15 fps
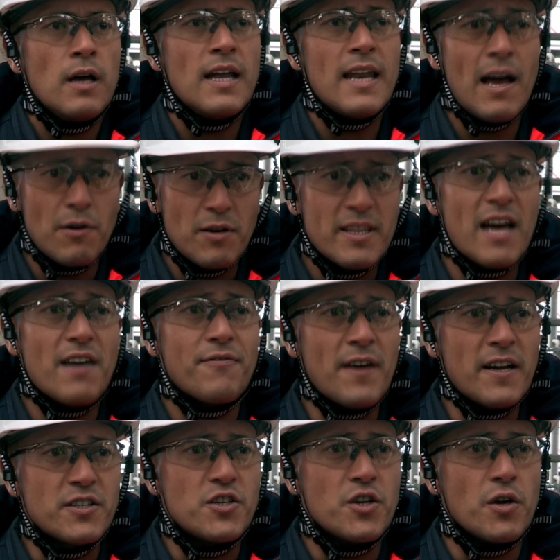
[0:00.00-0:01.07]
And how could that
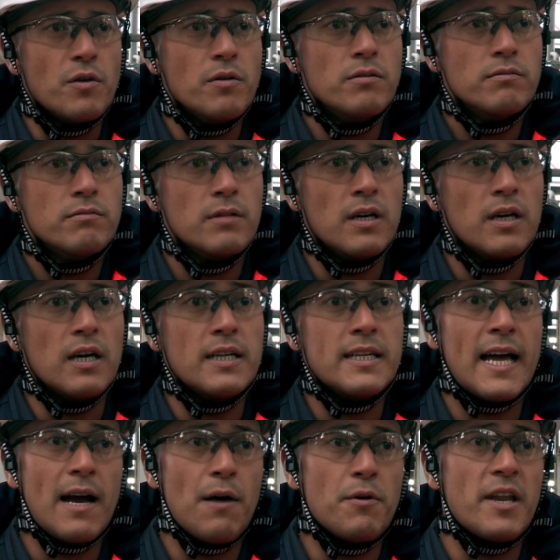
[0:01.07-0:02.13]
affect you?
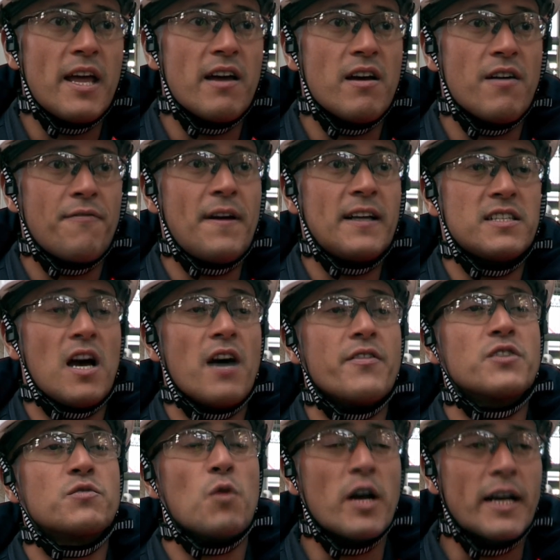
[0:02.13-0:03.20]
And how would it affect
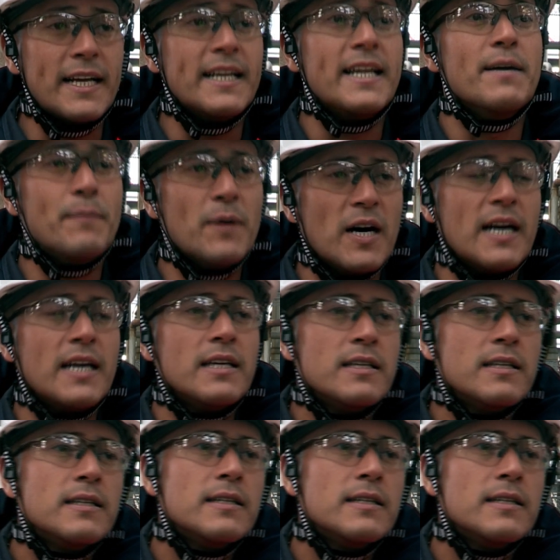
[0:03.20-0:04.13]
others working nearby?